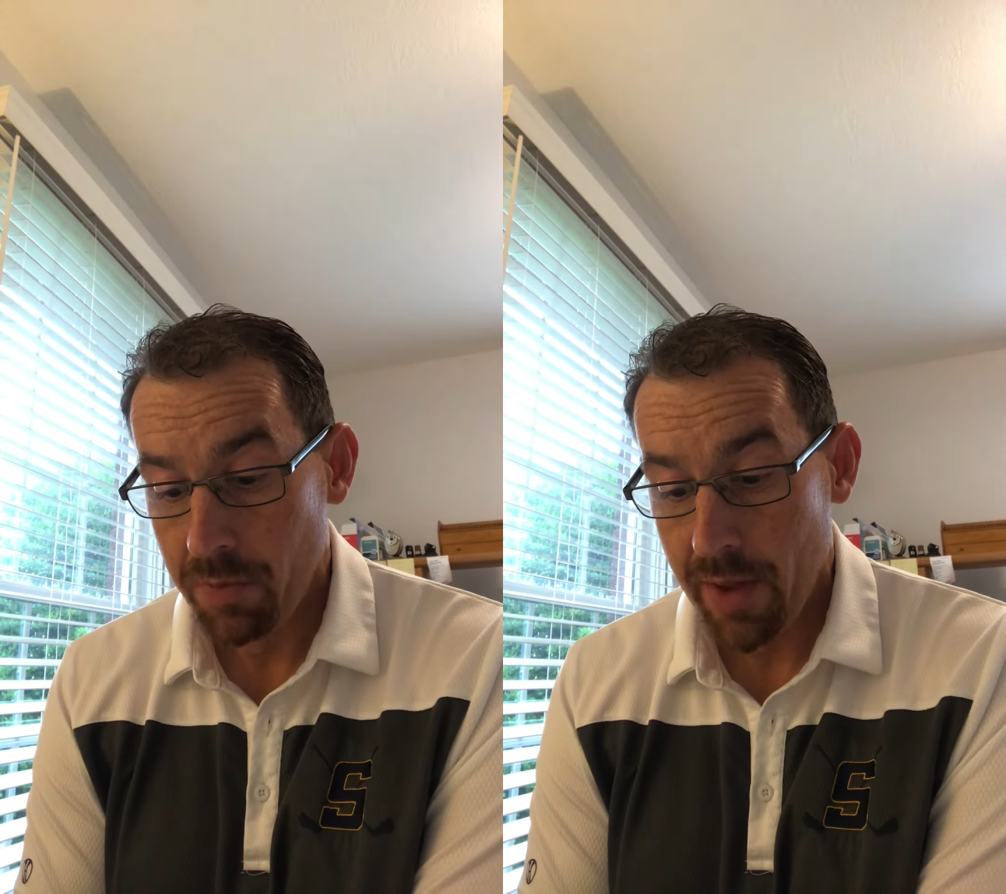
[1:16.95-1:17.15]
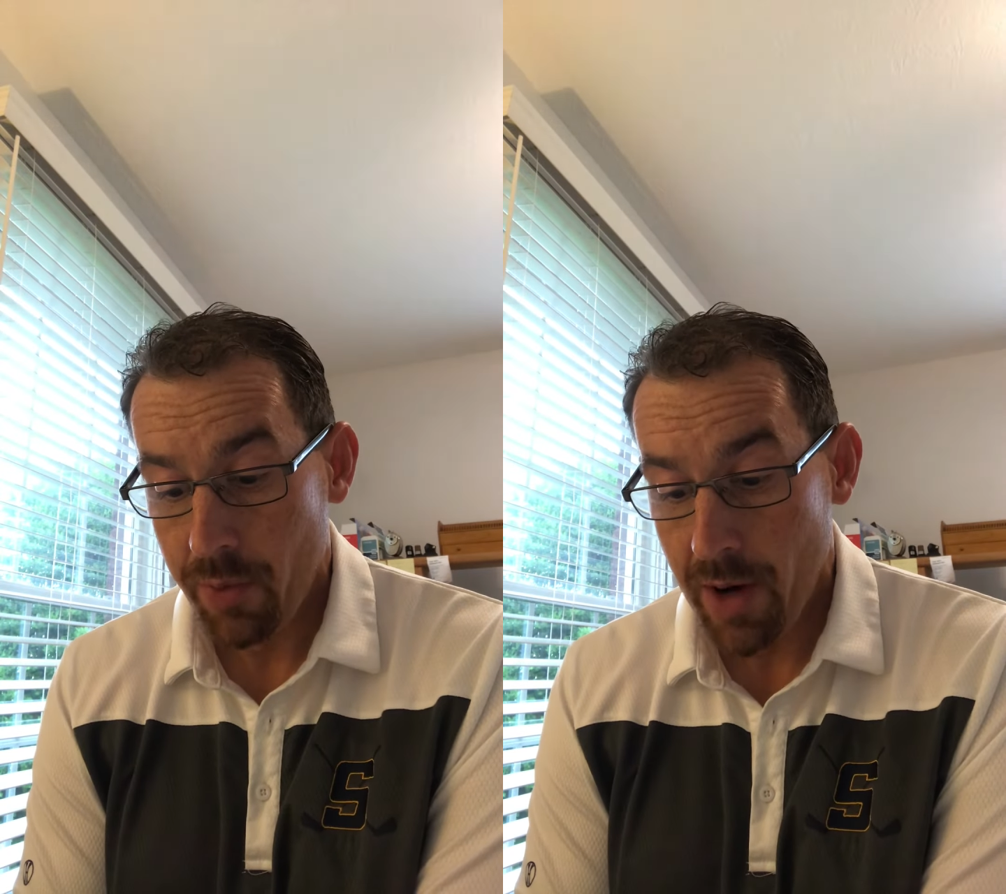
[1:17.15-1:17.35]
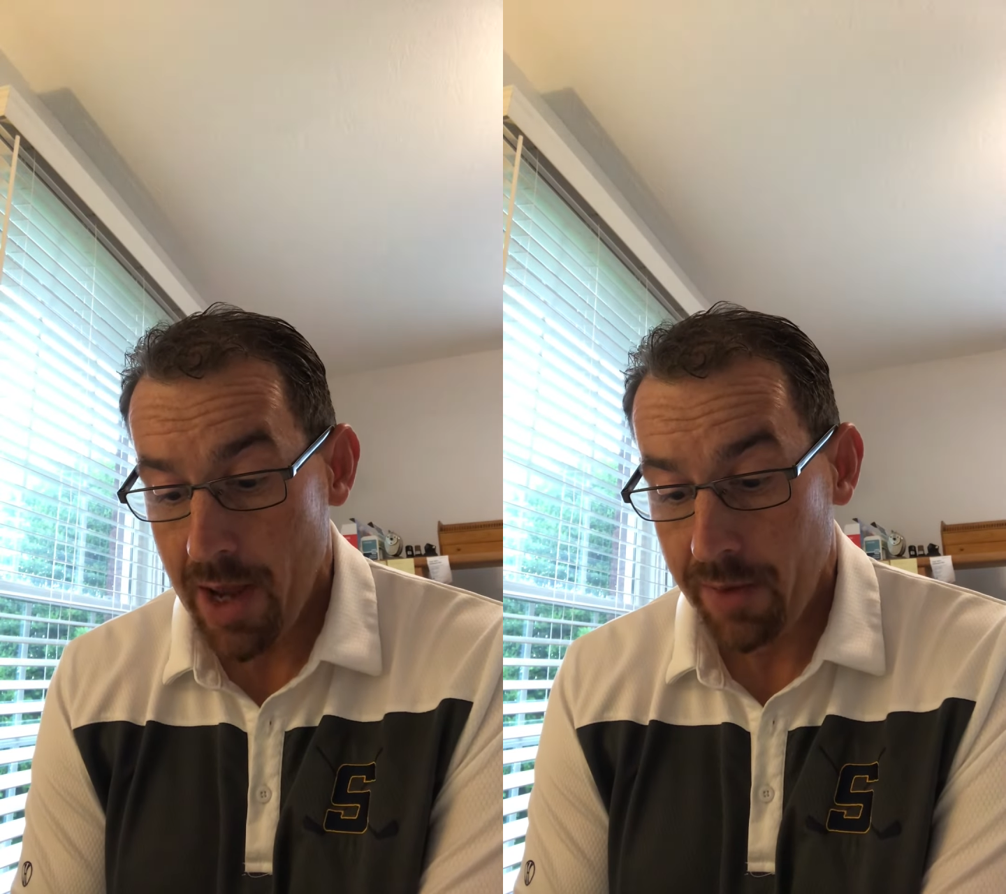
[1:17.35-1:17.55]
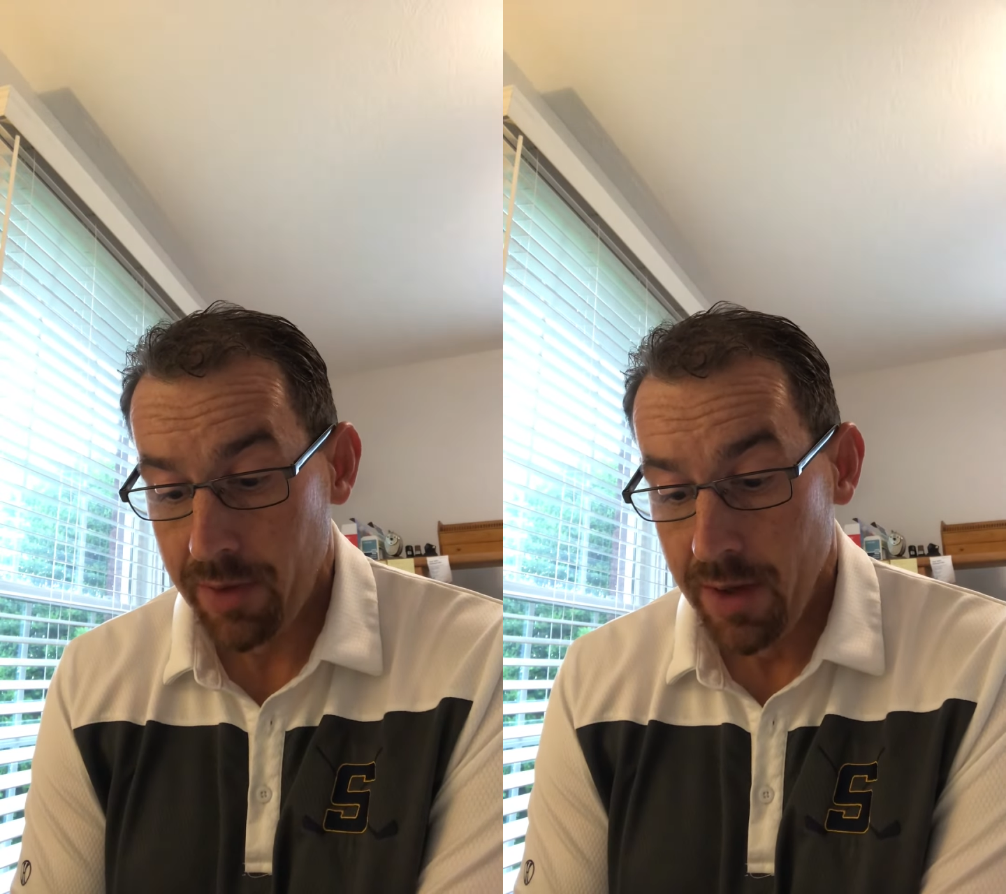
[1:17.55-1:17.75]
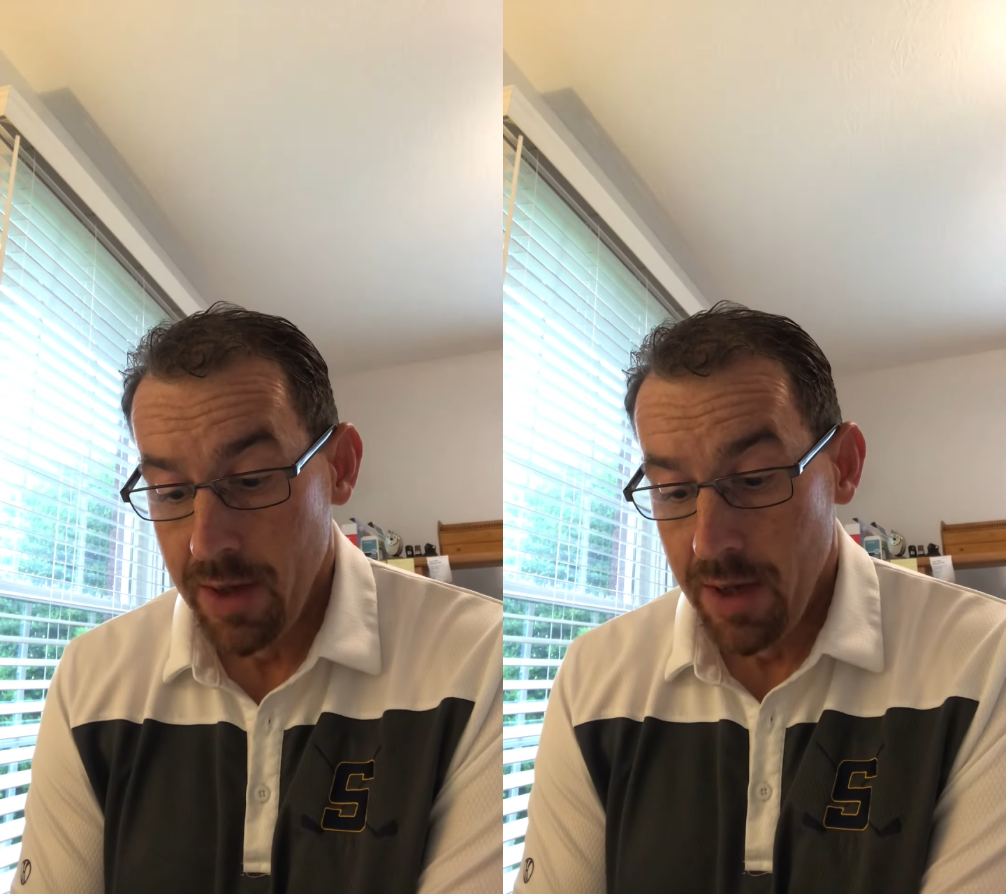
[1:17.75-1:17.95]
By the wrath
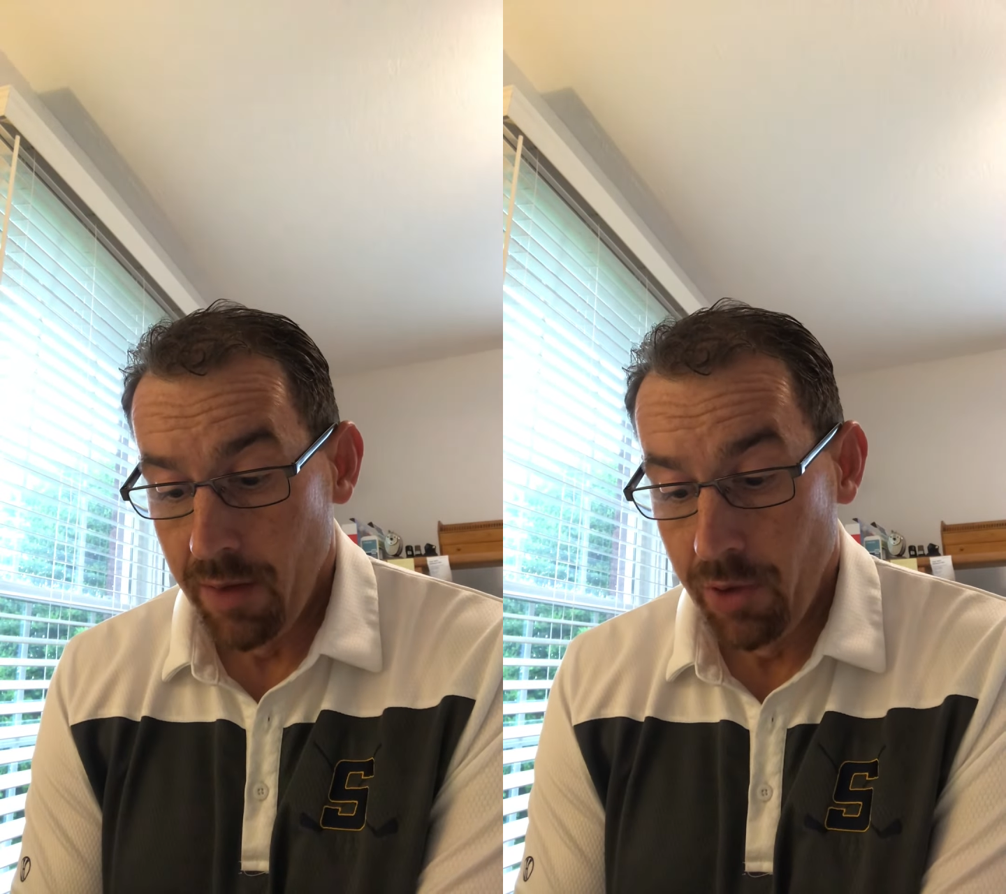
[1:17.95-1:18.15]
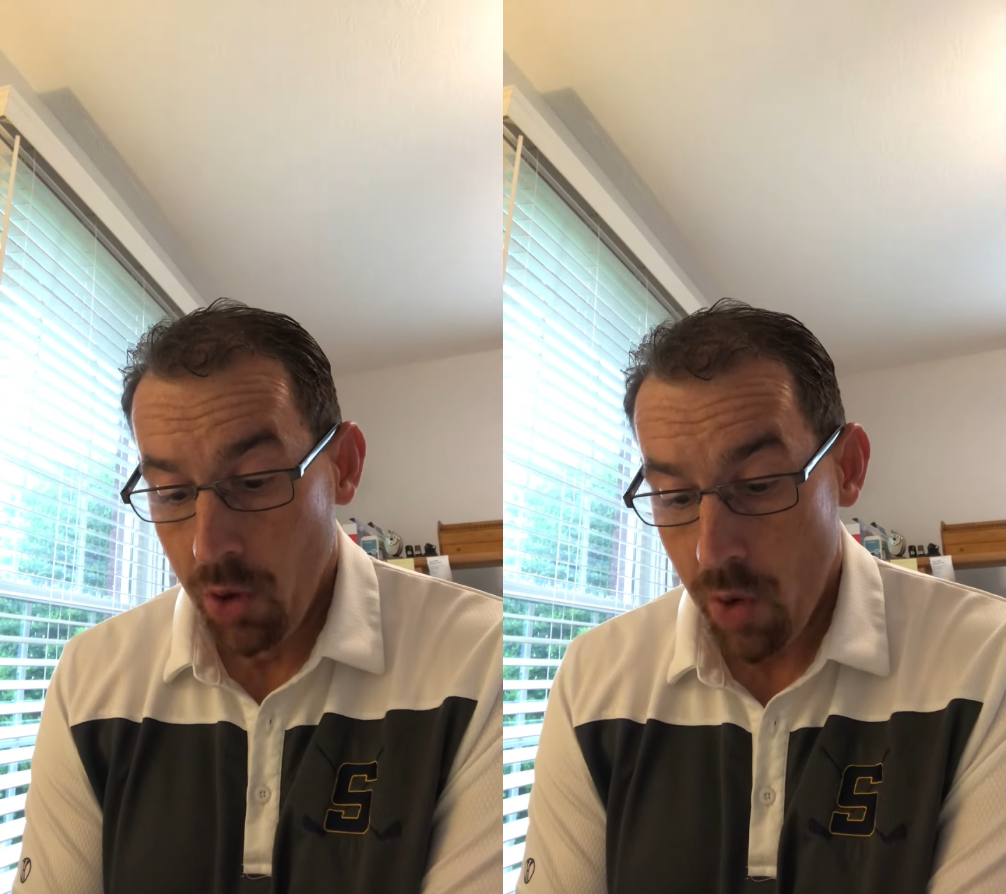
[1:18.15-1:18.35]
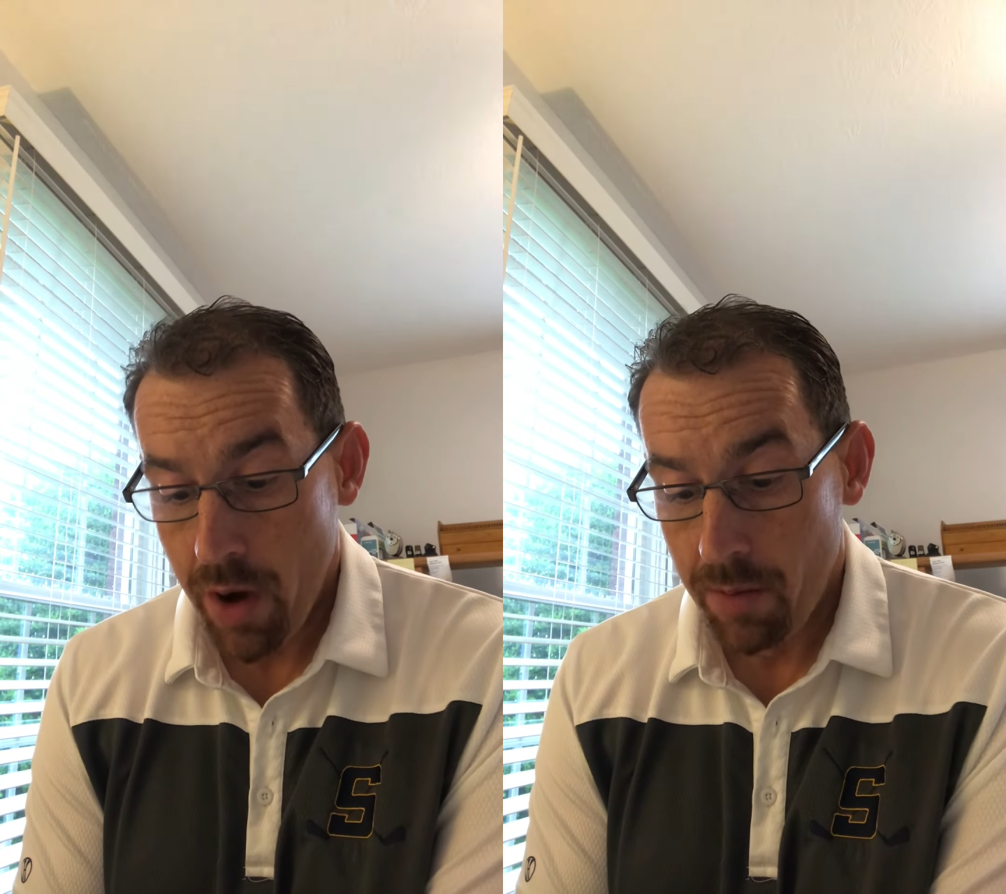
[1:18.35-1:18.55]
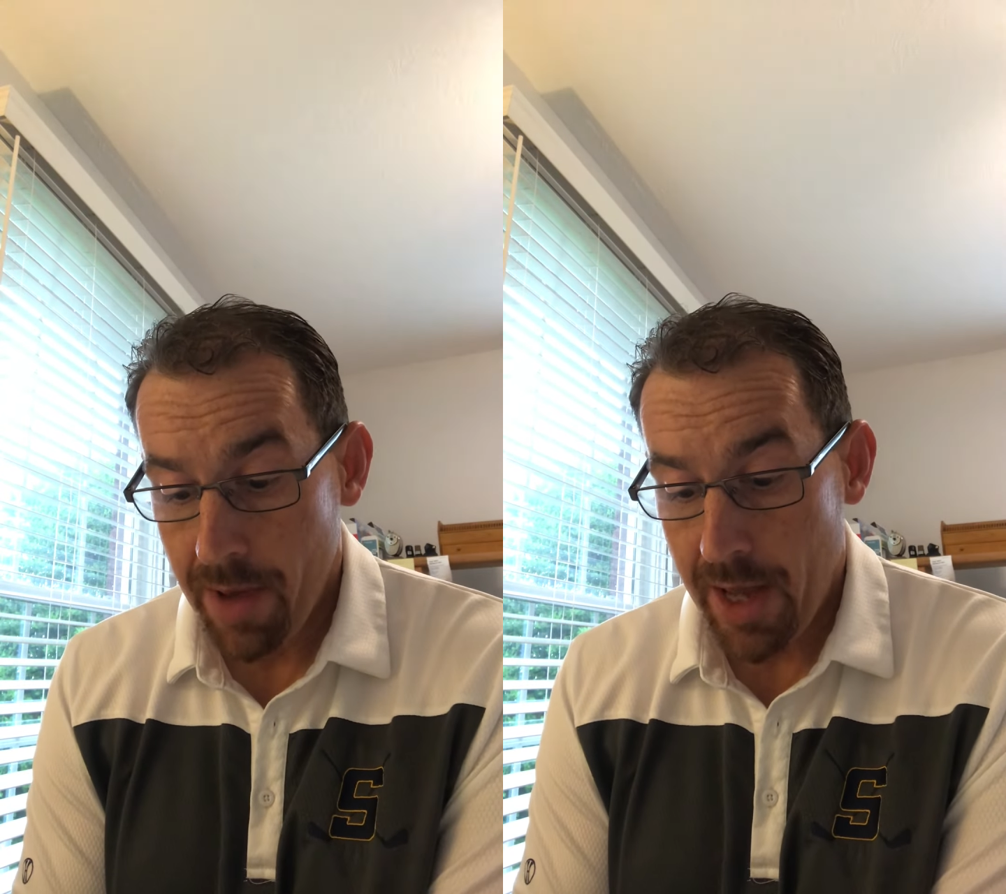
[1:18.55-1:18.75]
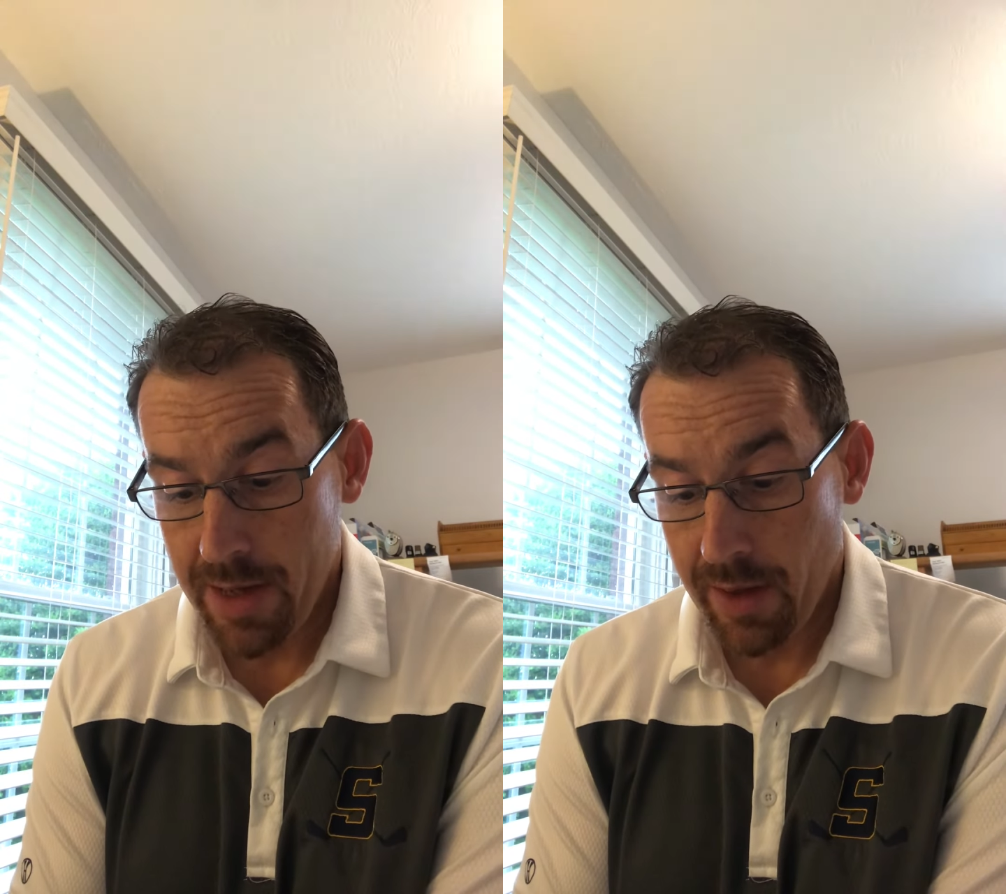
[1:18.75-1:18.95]
of the Lord Almighty,